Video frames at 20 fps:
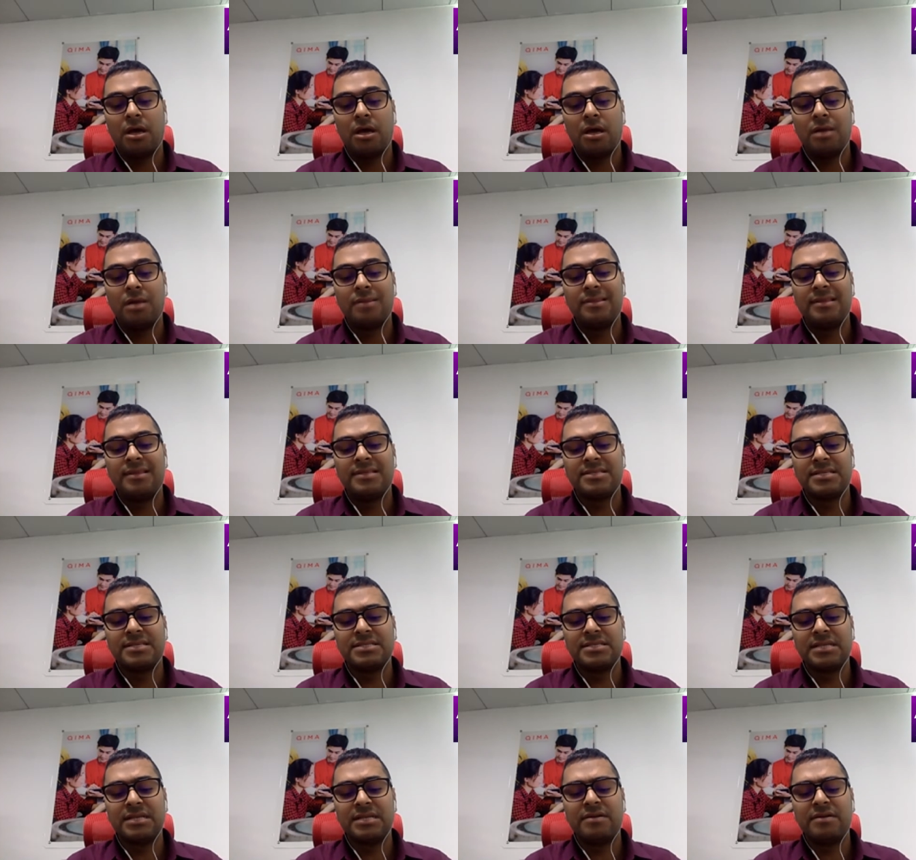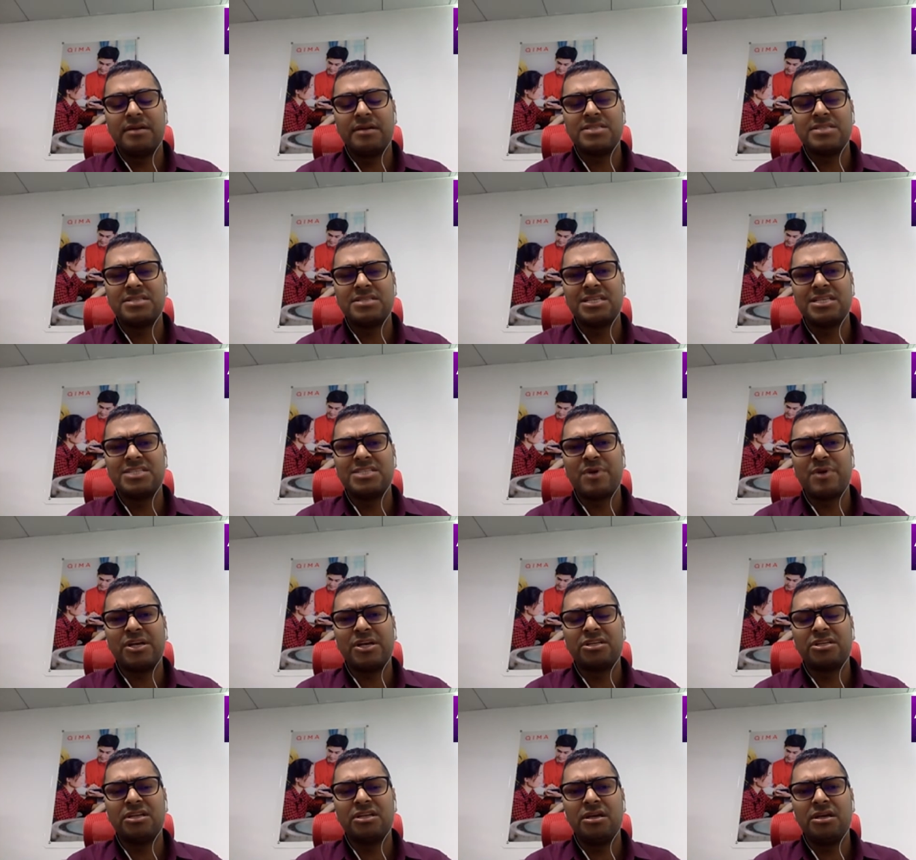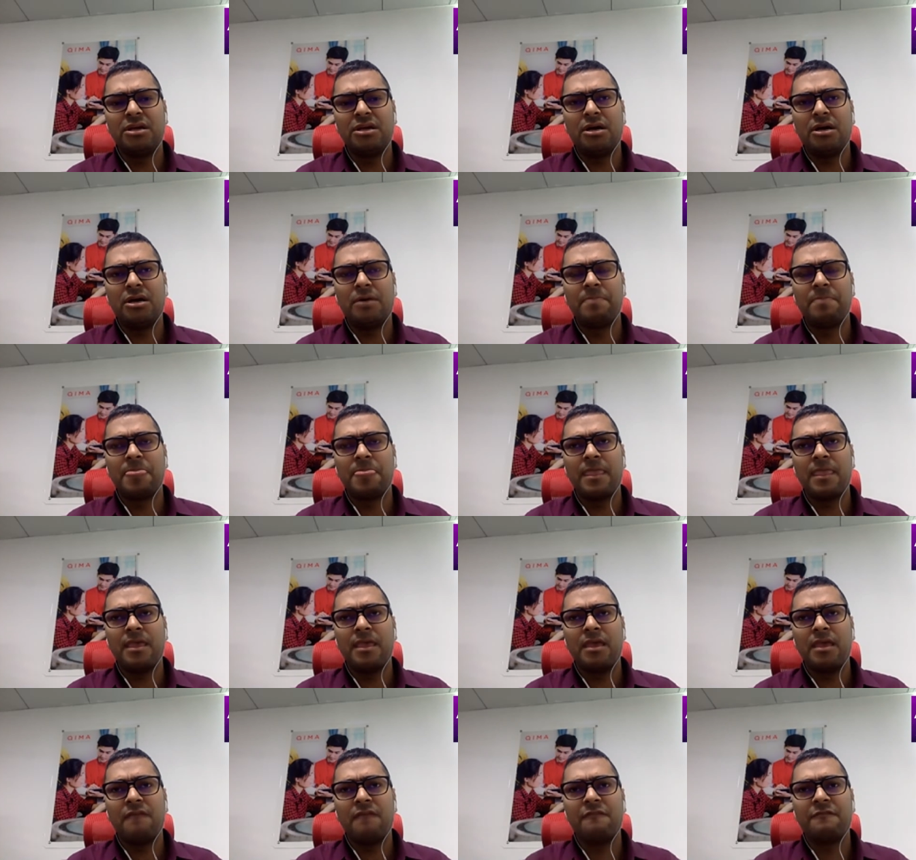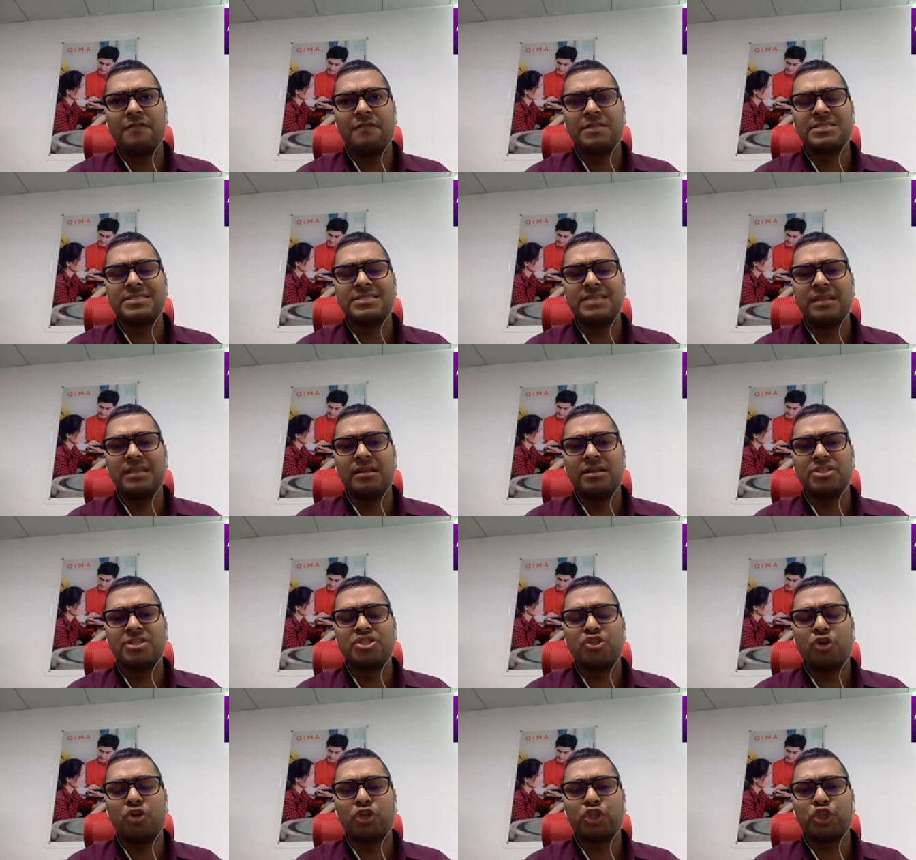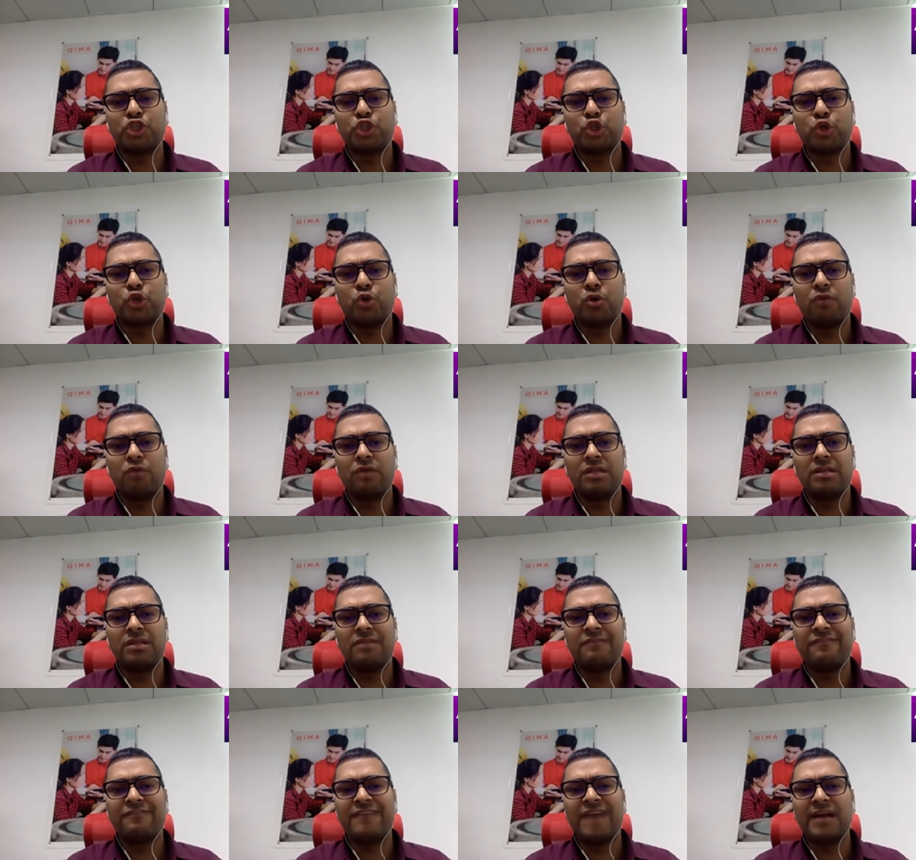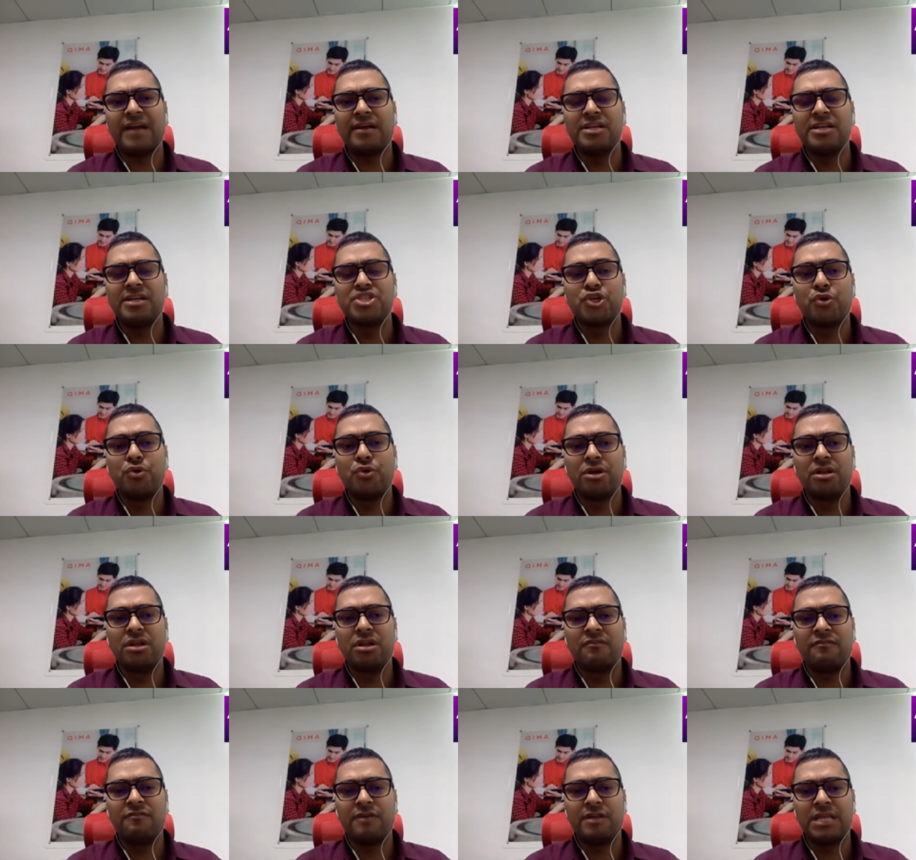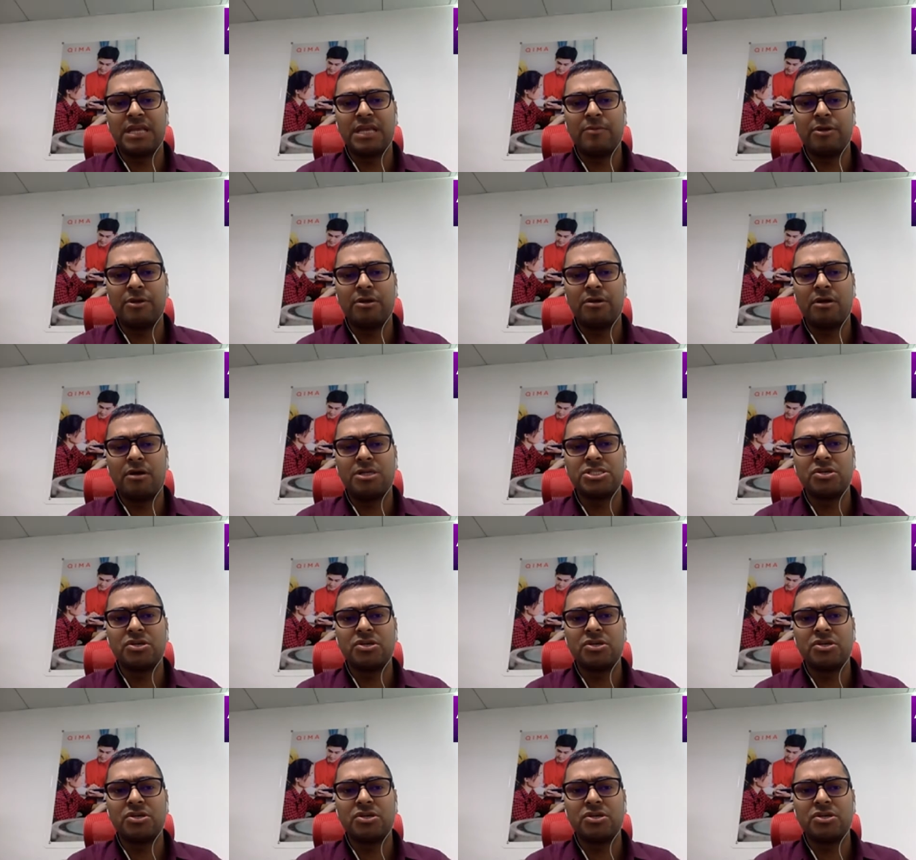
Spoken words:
This is interesting, especially if the seller is not sure whether the factory is good enough for them or not.